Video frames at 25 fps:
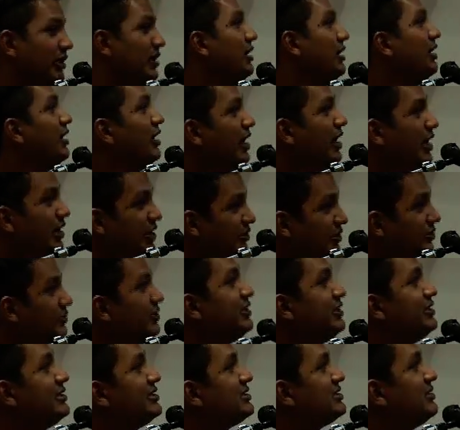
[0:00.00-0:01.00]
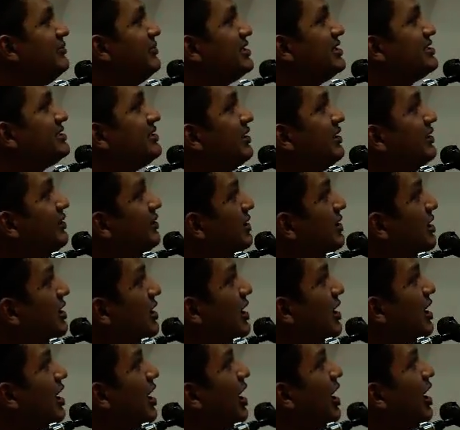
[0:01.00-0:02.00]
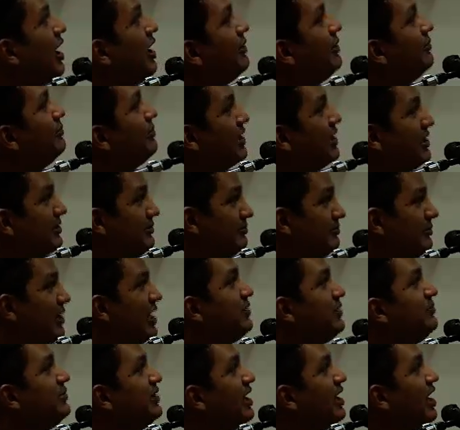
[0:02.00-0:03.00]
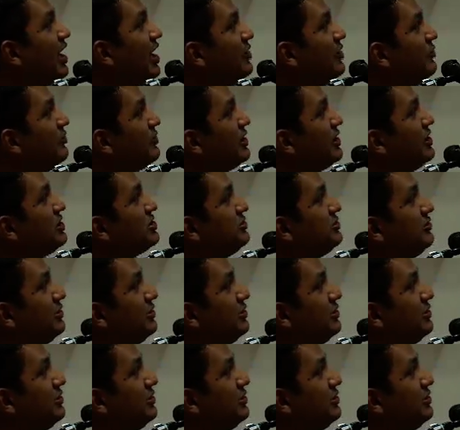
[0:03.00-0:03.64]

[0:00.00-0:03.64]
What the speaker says: during the semester, but might be a hardworking student.